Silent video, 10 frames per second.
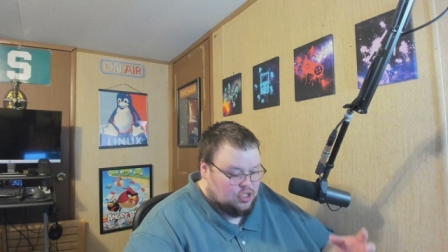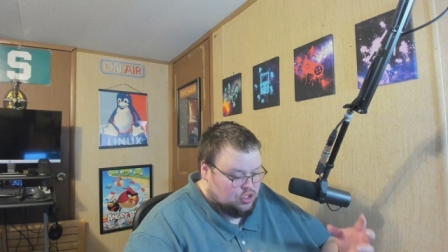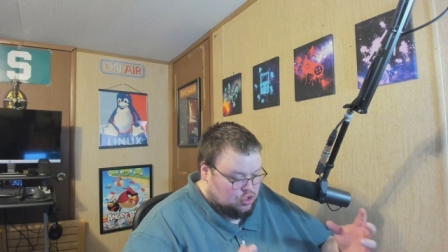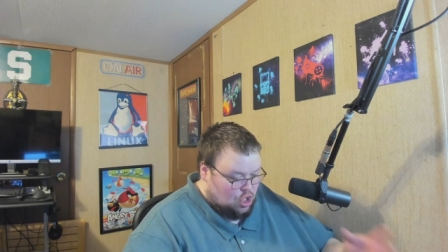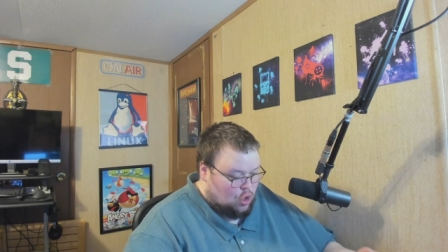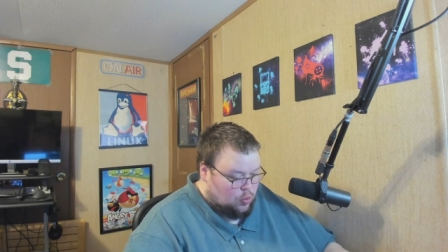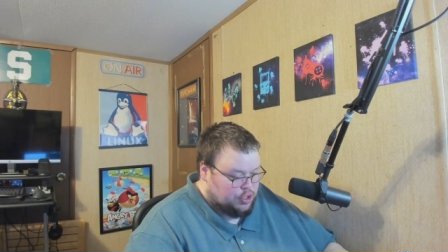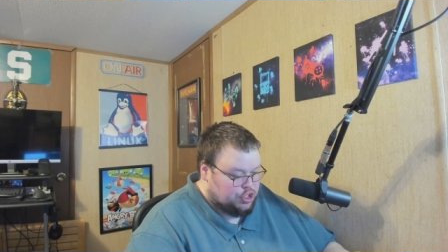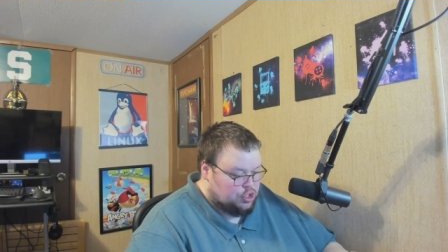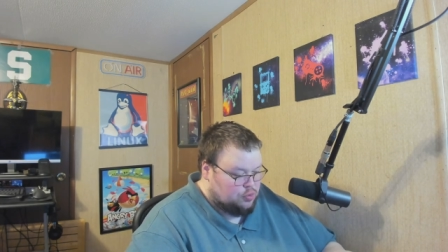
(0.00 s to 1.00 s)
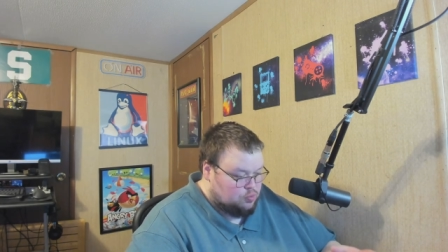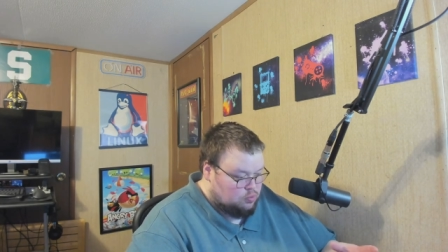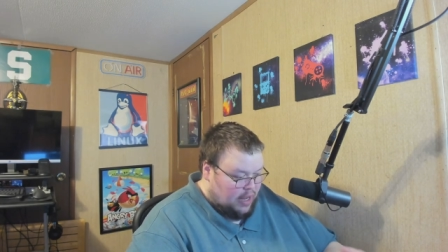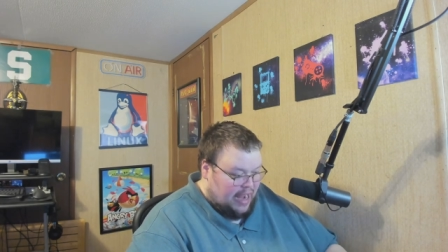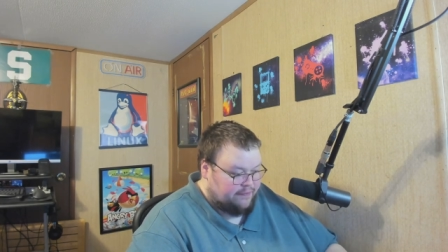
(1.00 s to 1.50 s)
Just know what you
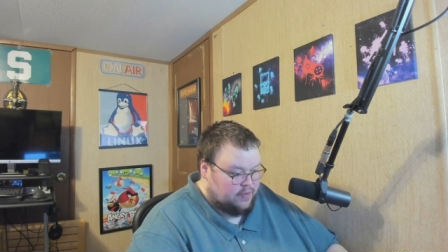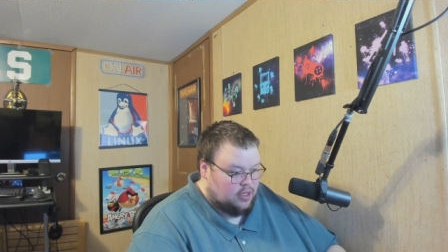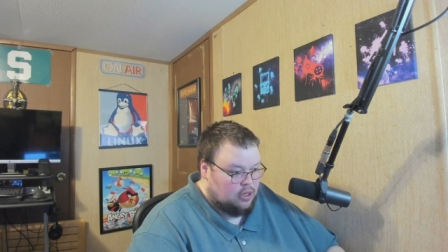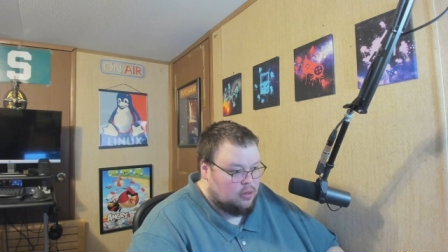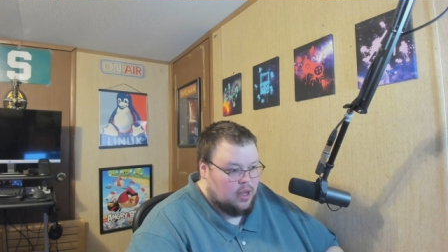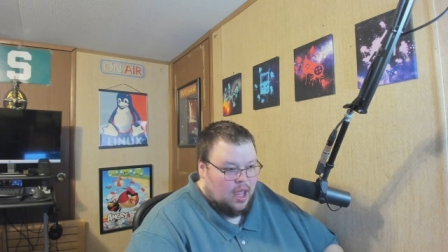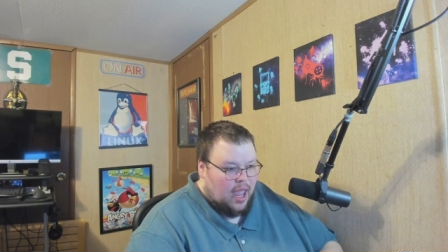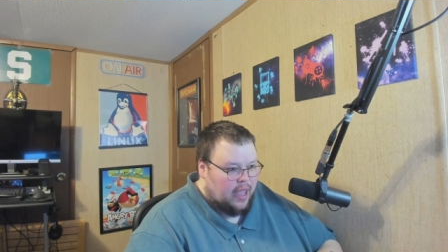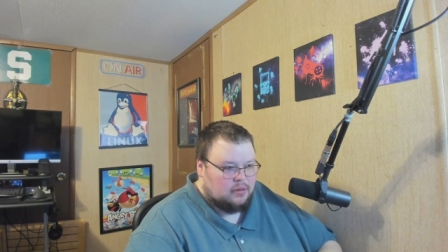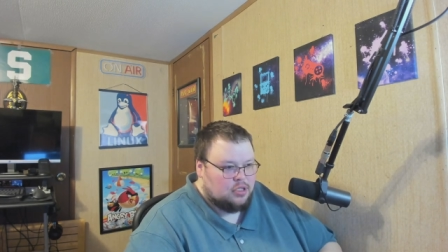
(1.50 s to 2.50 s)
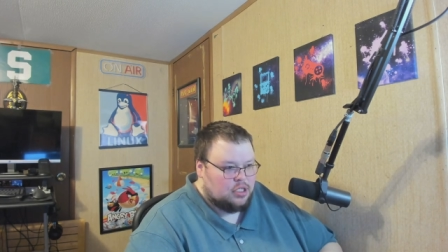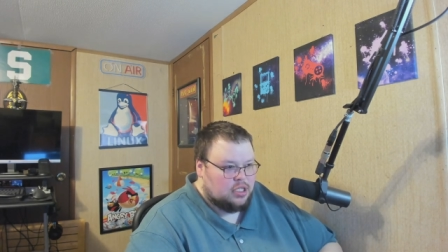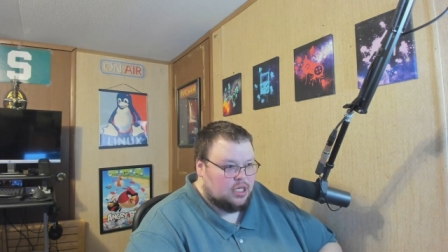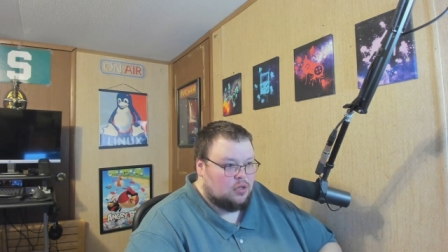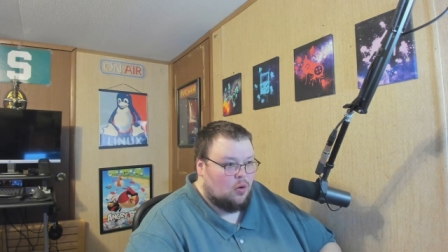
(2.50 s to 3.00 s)
have to know and
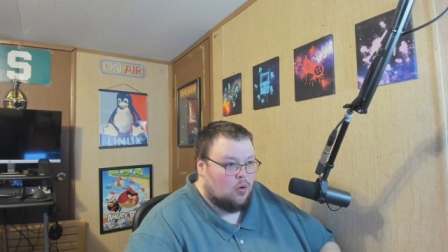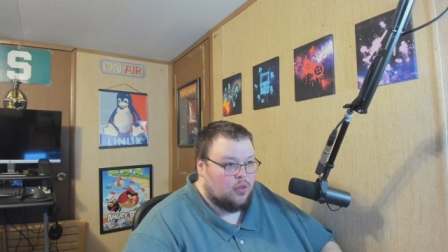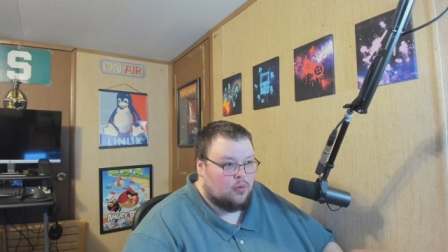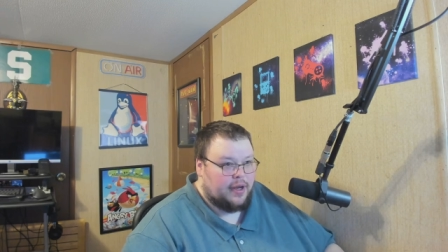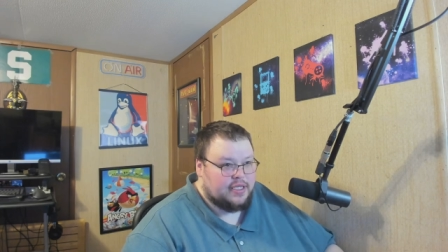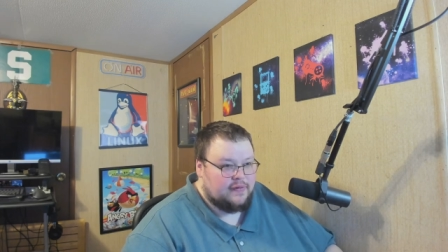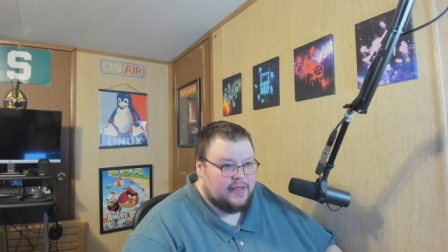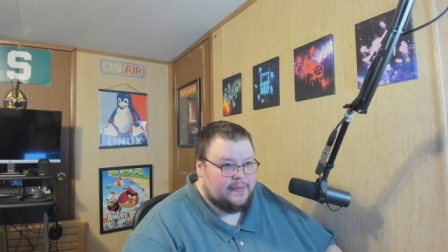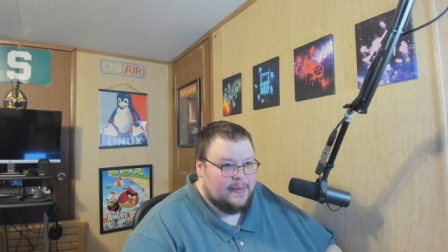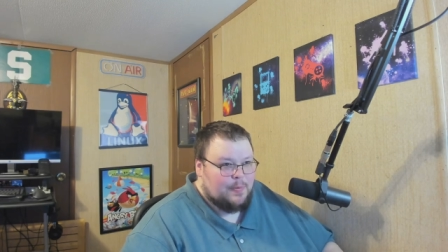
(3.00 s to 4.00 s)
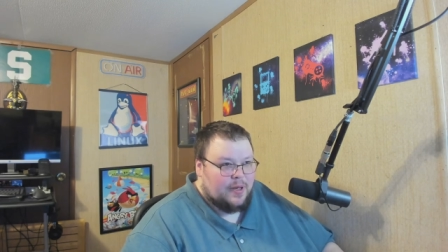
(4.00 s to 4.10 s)
just ignore the rest of it.